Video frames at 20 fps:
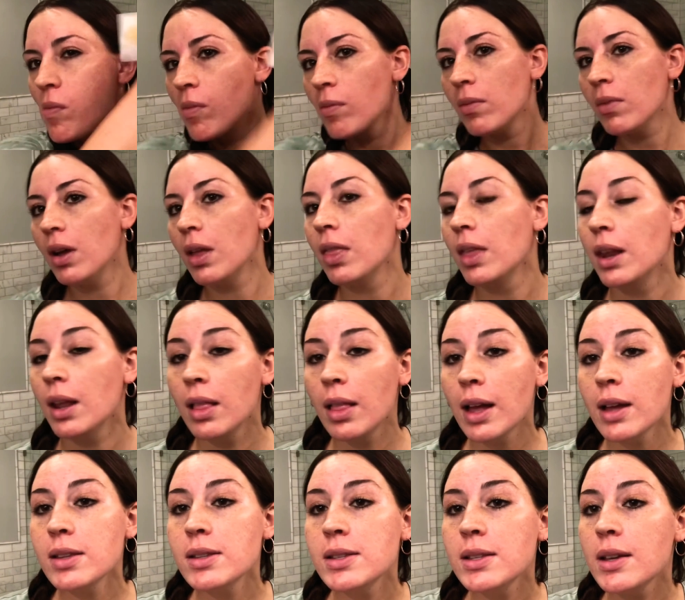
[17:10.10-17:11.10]
And then it
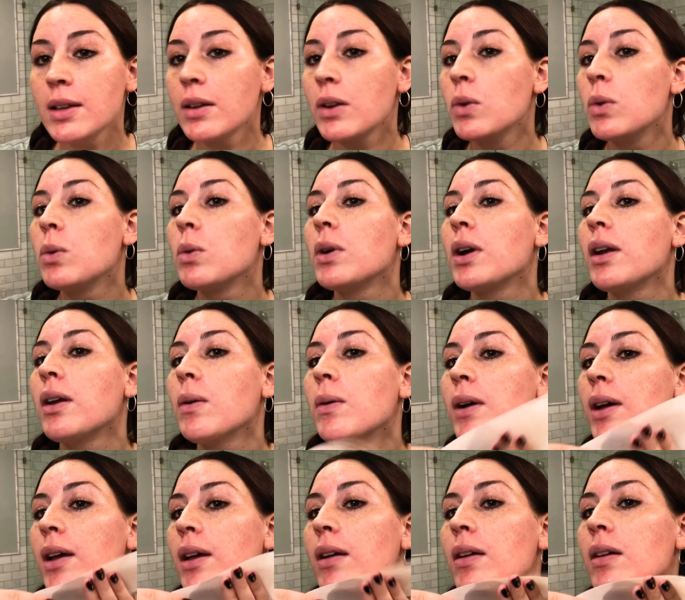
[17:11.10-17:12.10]
lasts you quite a
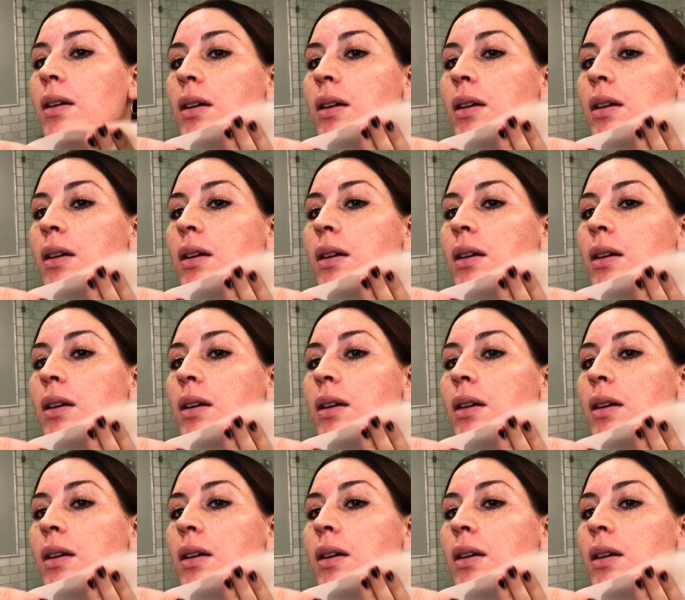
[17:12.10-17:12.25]
while.